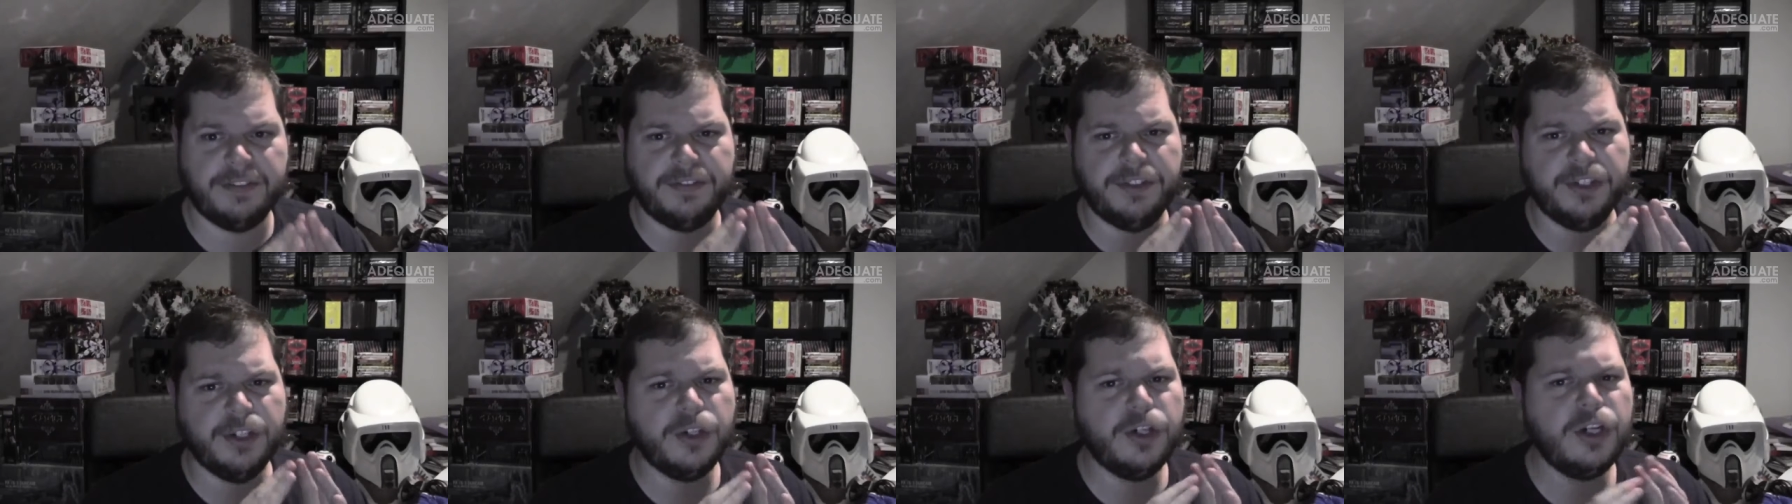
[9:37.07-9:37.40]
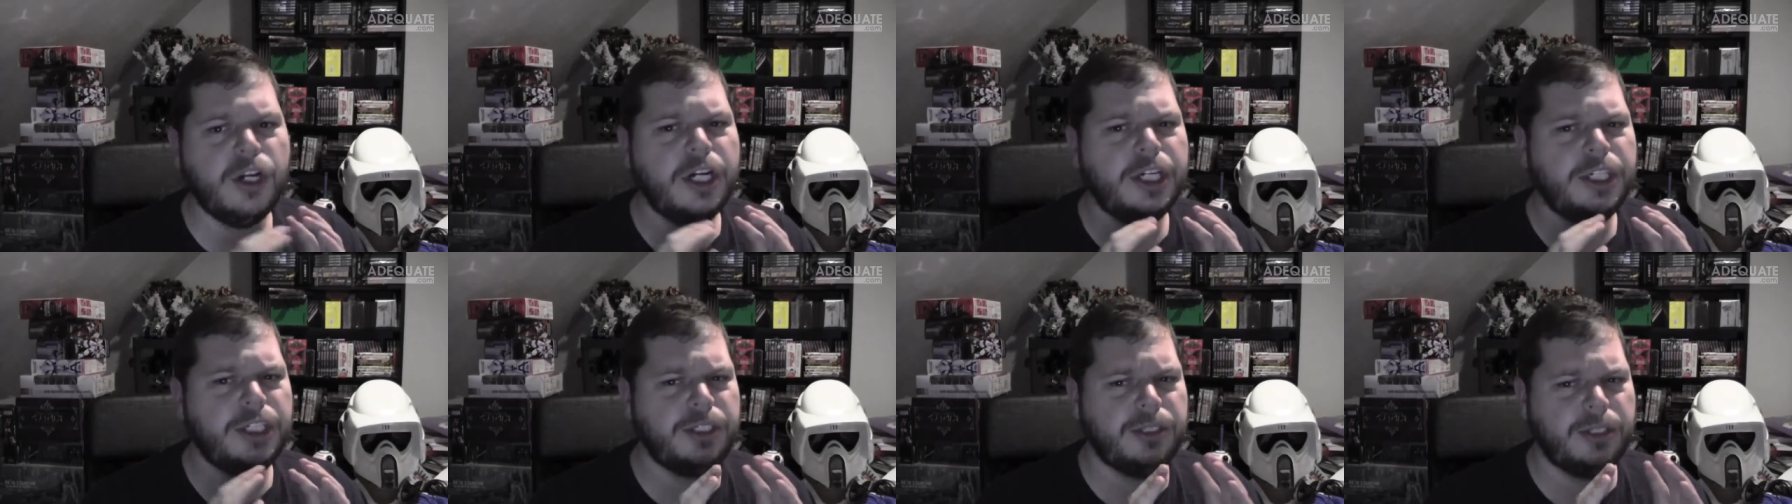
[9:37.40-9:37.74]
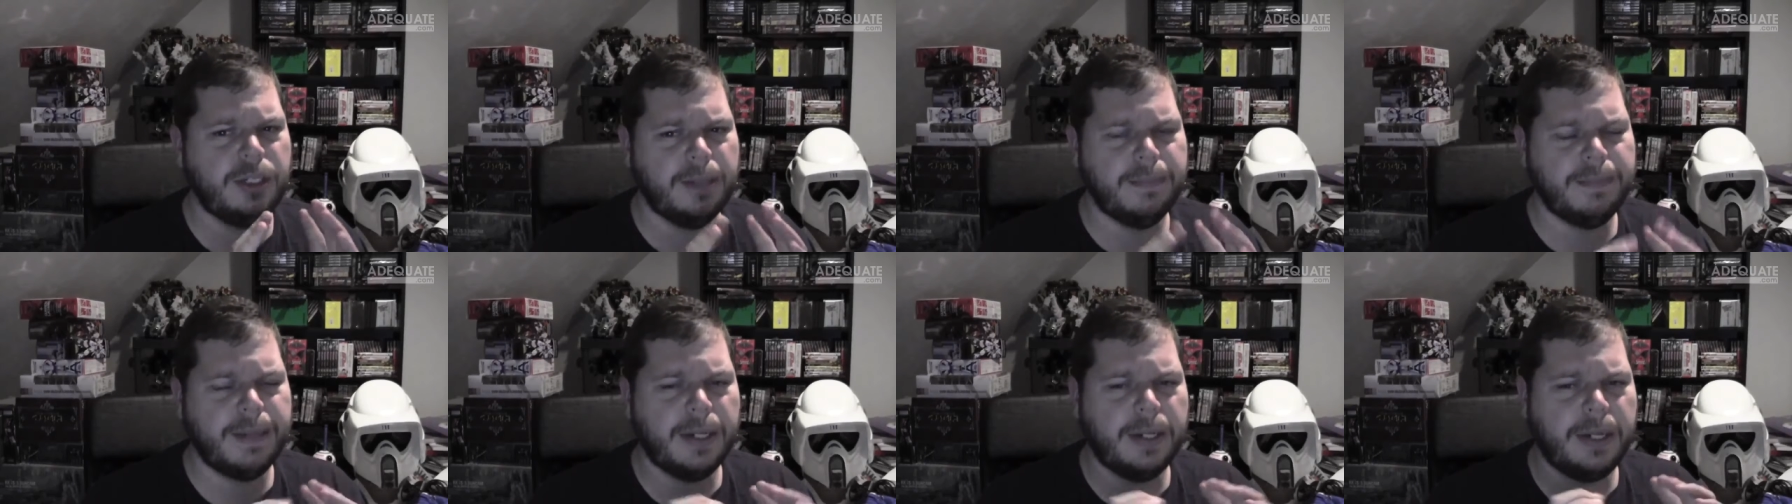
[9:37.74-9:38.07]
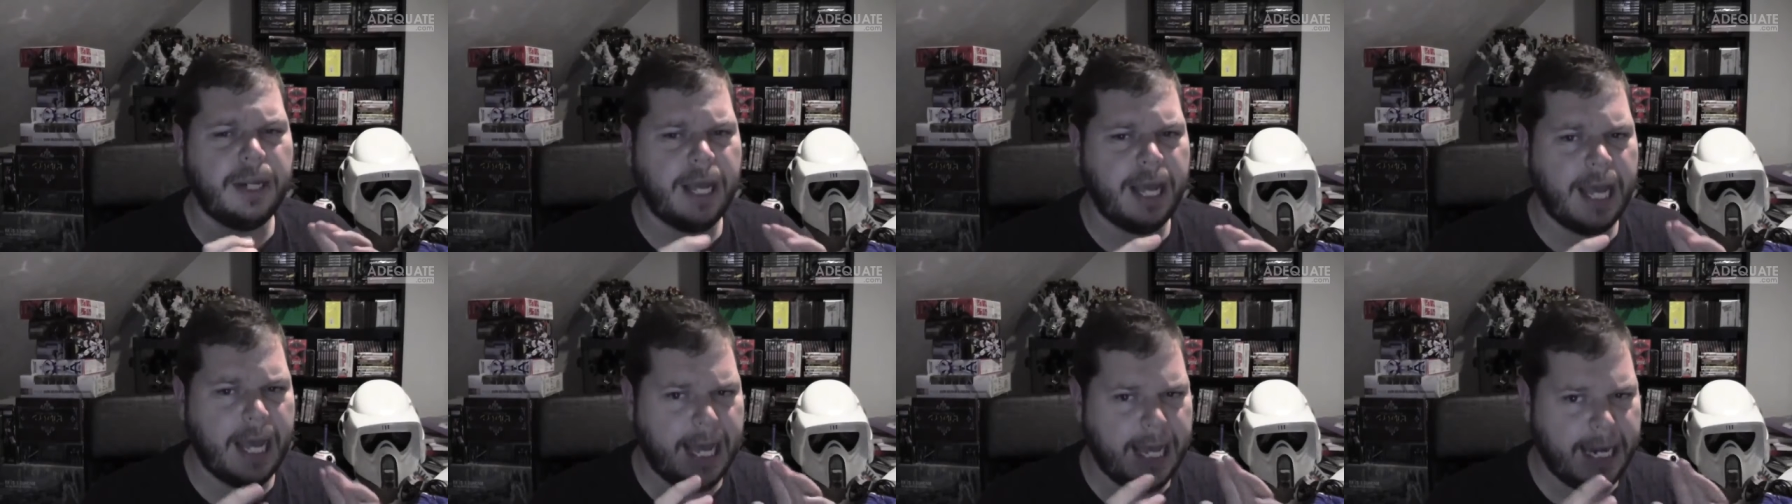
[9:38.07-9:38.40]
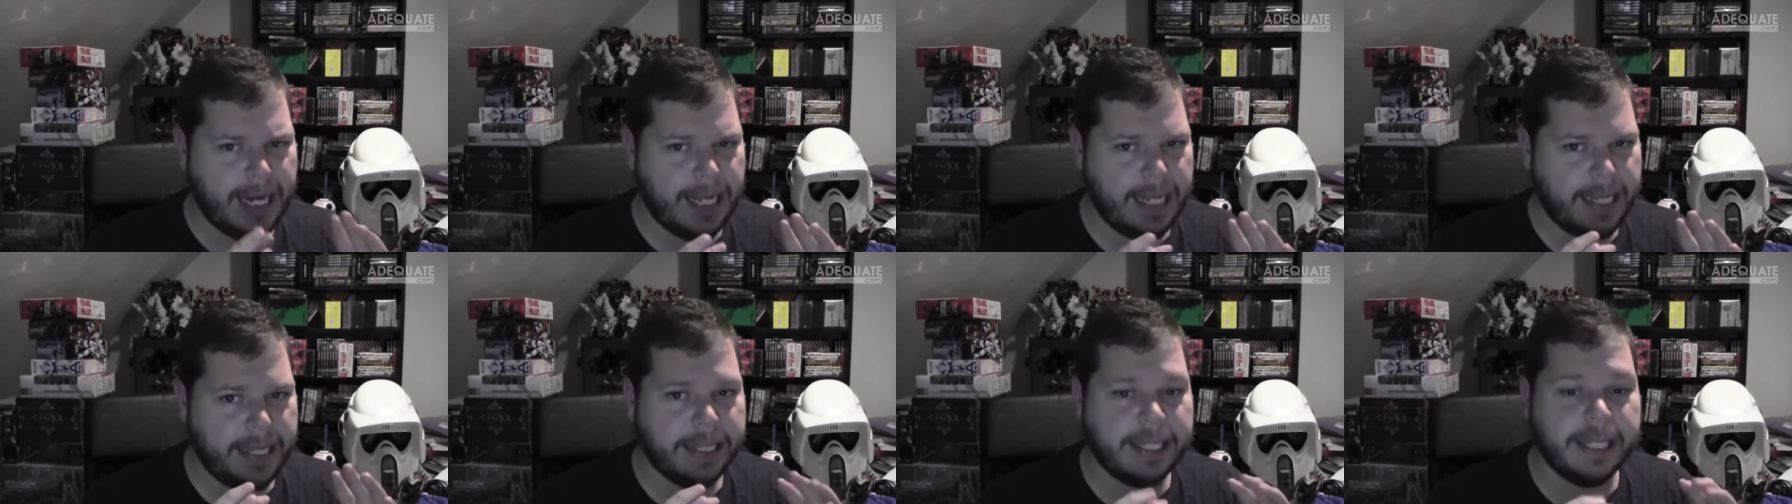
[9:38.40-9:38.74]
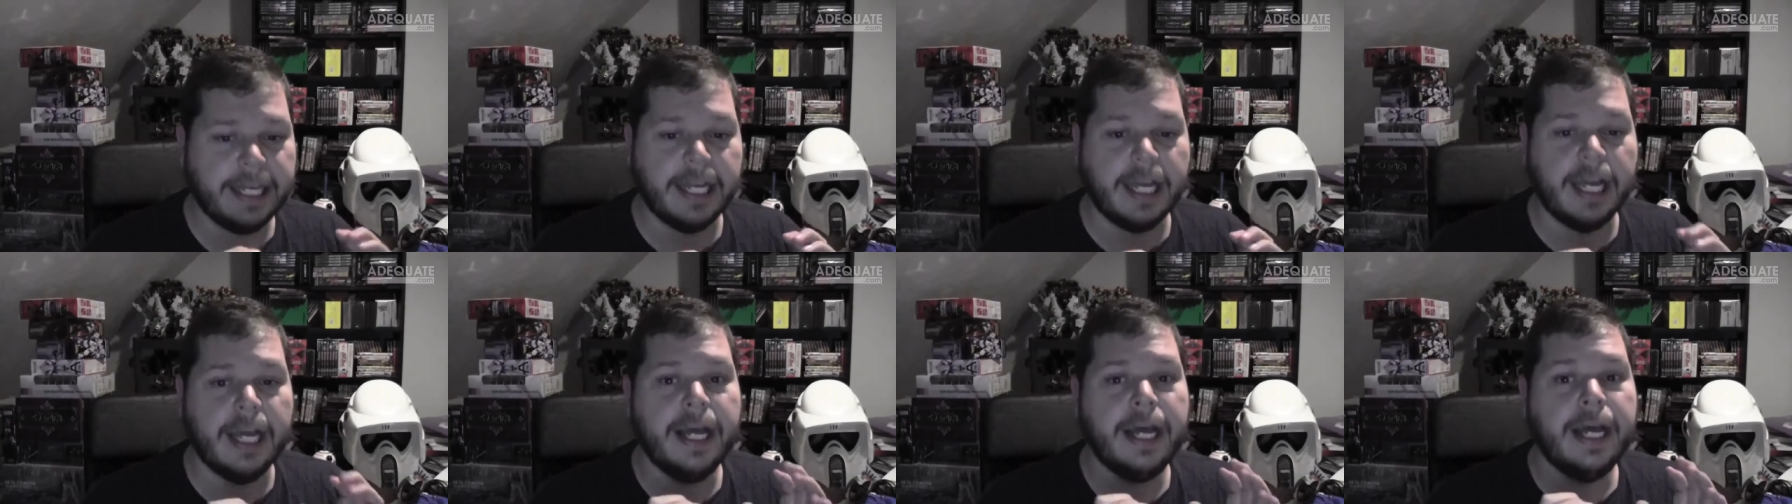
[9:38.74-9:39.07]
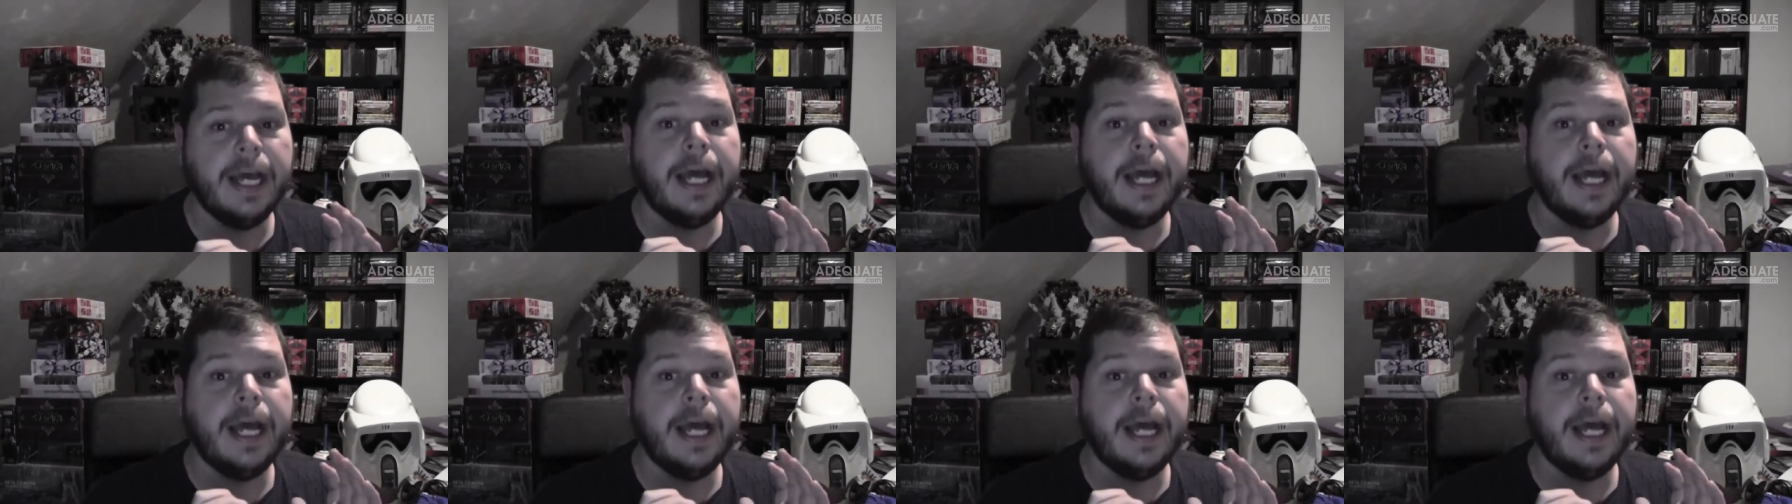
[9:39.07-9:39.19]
if you're not sure about anything,